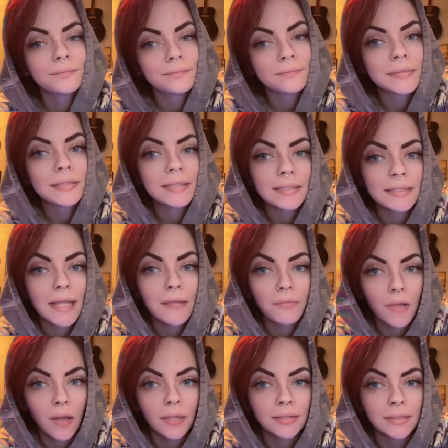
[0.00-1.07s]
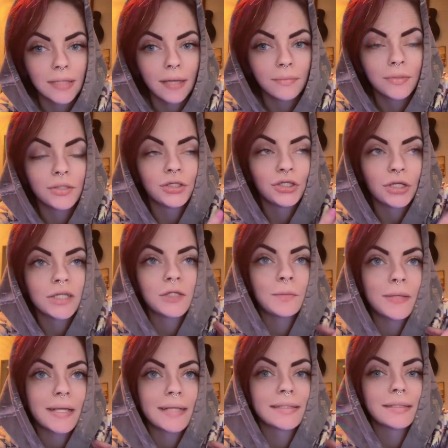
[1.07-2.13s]
It's the same concept. Just
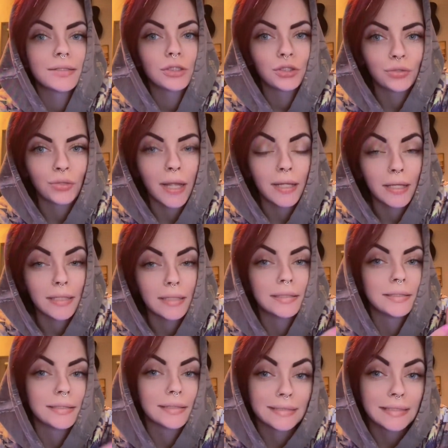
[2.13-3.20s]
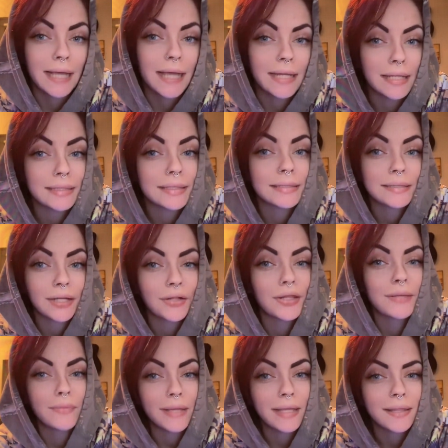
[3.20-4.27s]
because it's a dragon does not necessarily
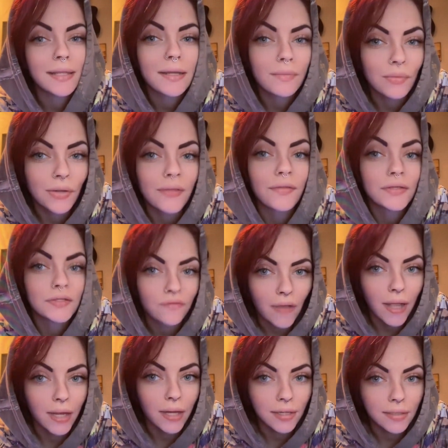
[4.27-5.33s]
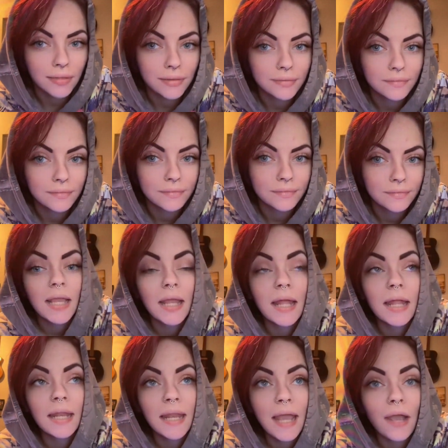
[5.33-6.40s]
mean that it breathes fire.
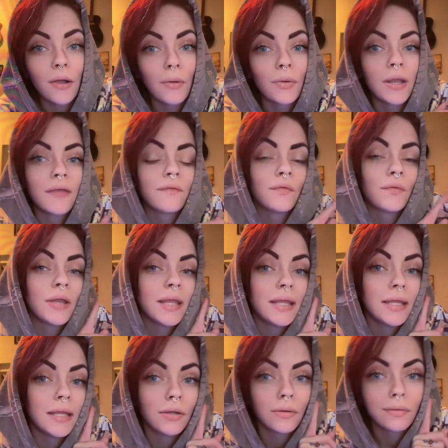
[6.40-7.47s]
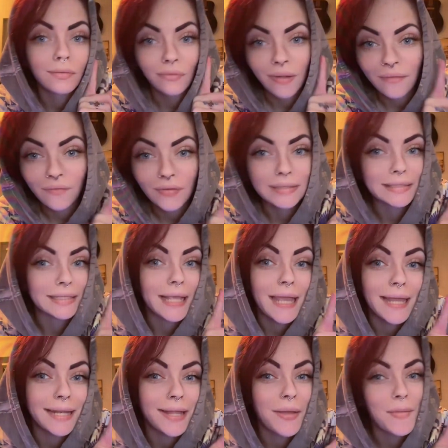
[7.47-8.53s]
Now, if we reference
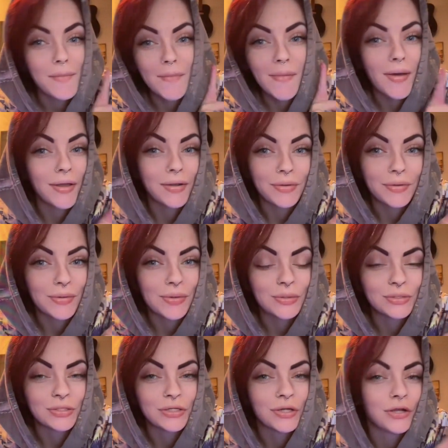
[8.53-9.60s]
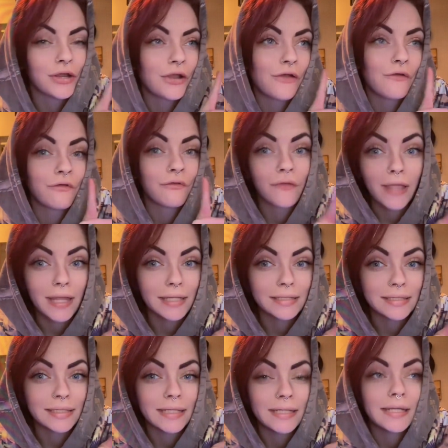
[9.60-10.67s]
again modern culture,
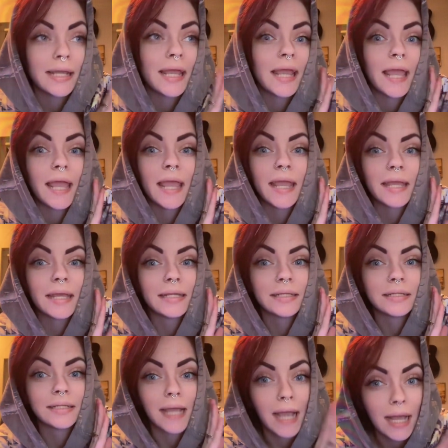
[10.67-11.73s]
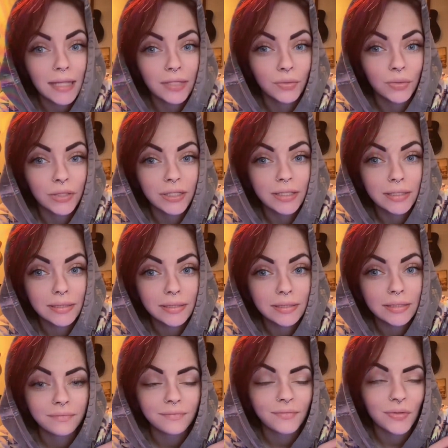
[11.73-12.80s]
fantasy, and Hollywood,
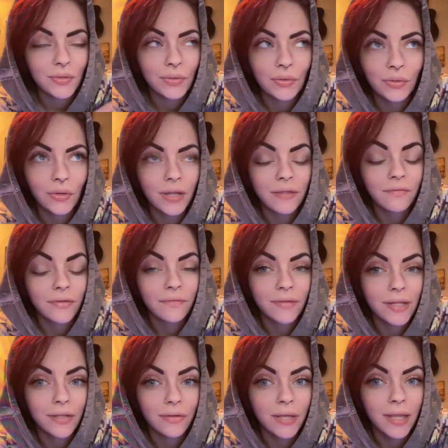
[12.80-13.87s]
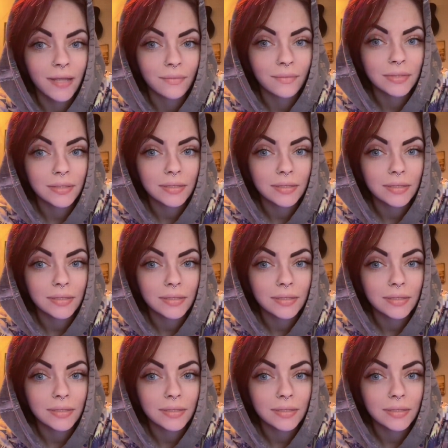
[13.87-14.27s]
or even video games,